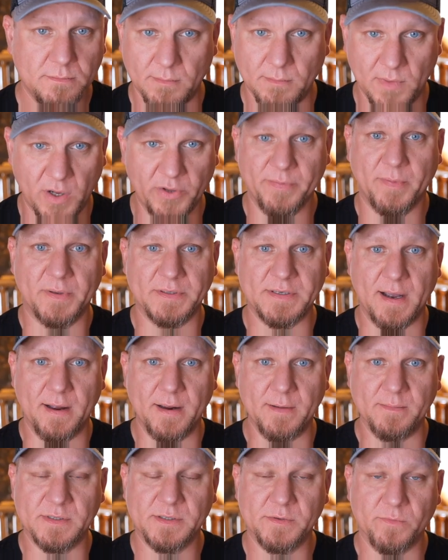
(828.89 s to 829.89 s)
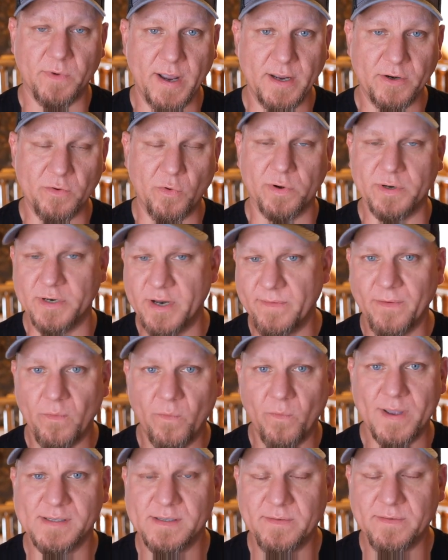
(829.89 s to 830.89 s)
multiple times, right? Or different
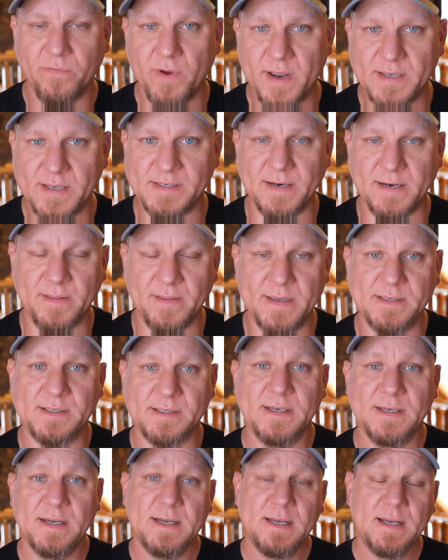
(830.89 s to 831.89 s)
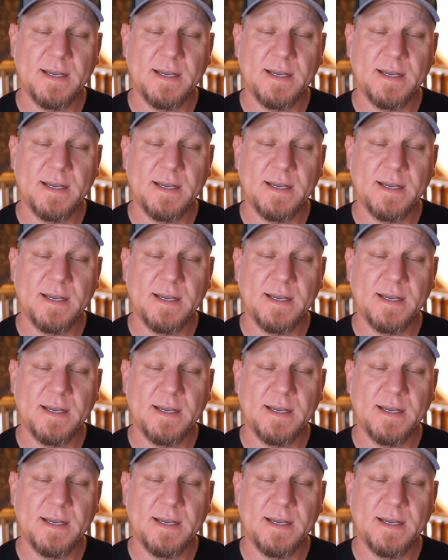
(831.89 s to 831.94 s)
ways to phrase it at least.